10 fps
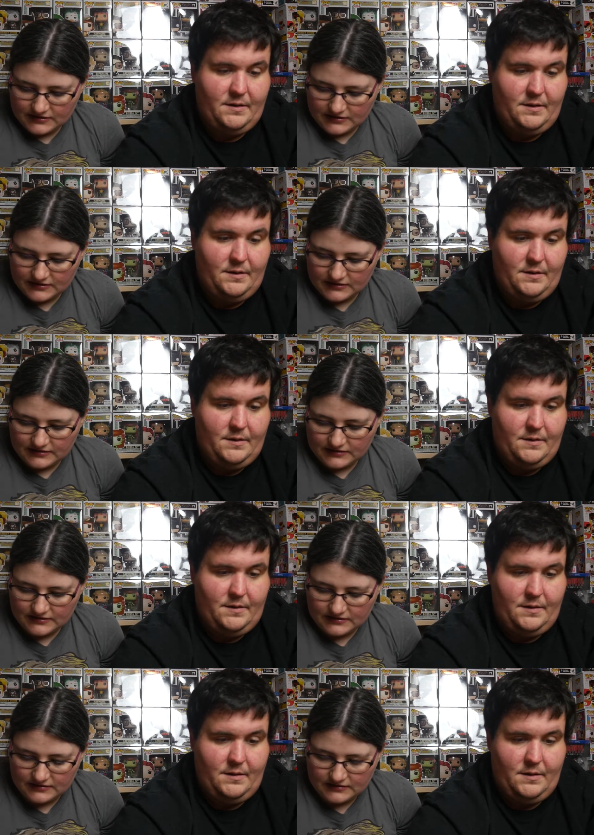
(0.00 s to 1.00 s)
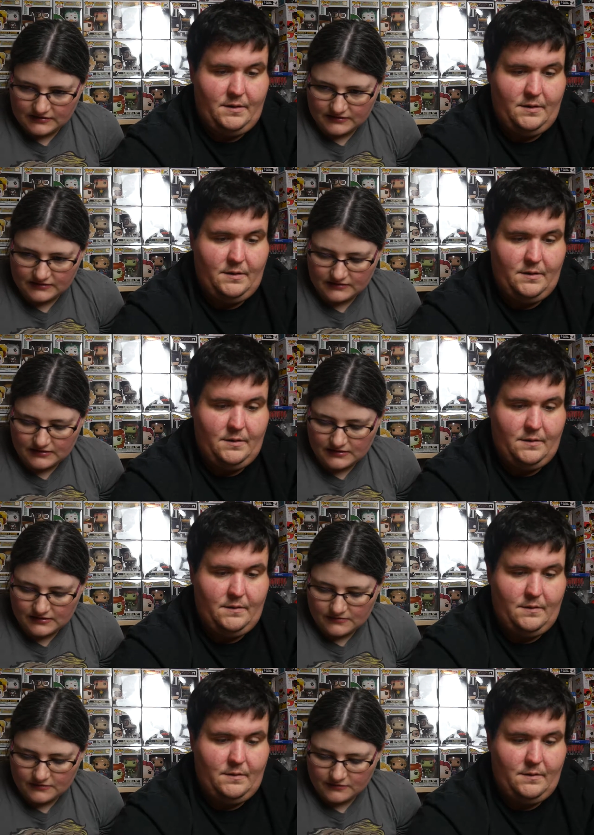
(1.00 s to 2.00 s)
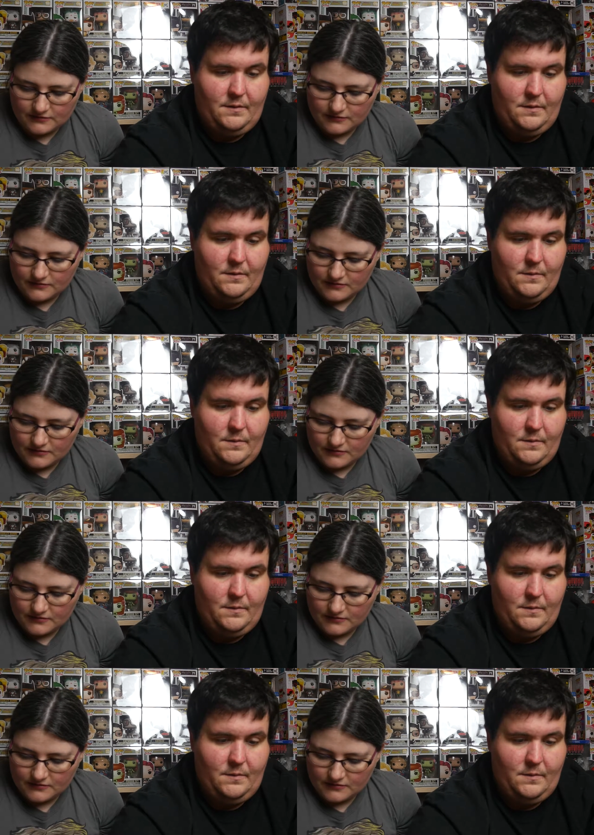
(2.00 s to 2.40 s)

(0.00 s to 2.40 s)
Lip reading: (no one is talking)